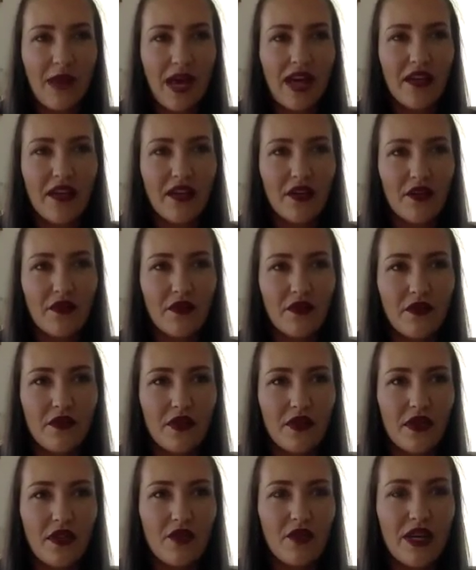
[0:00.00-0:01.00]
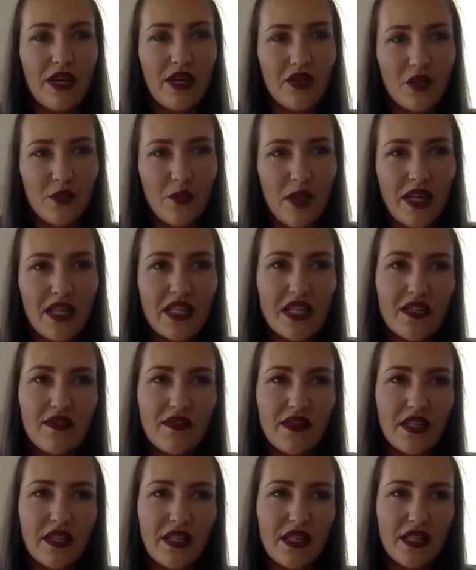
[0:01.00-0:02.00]
the
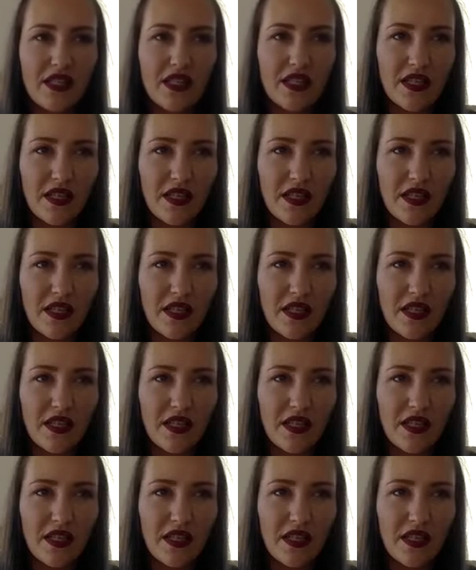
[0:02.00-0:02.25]
retrospectives and listening